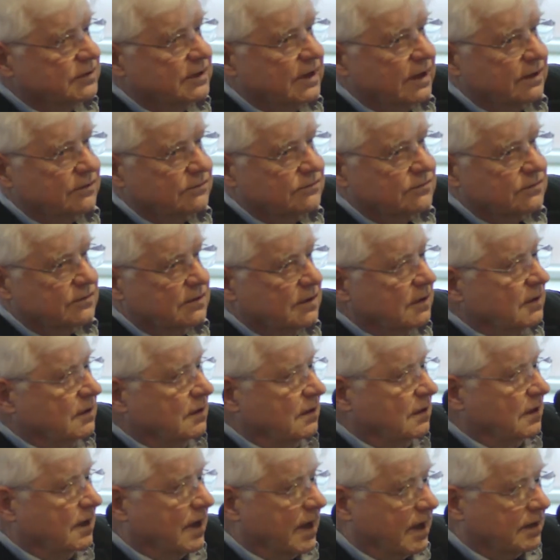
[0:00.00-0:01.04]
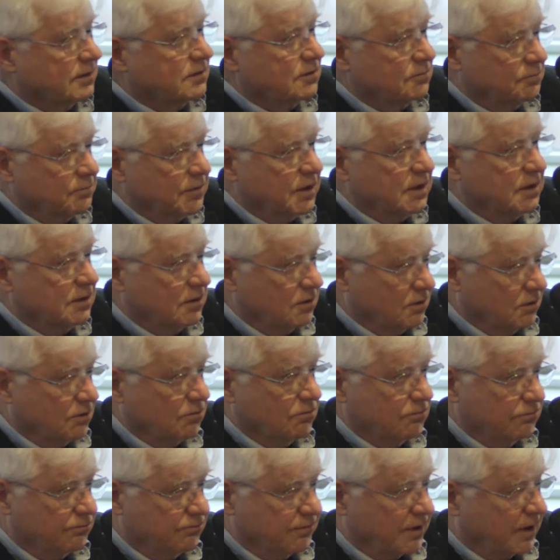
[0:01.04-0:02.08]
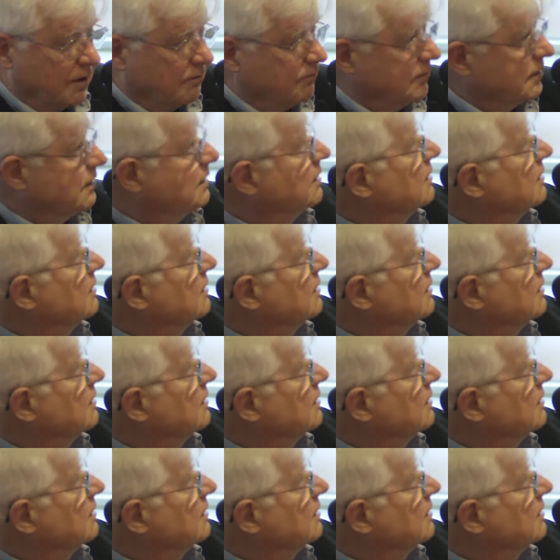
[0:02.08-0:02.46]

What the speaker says: death had there been no famine.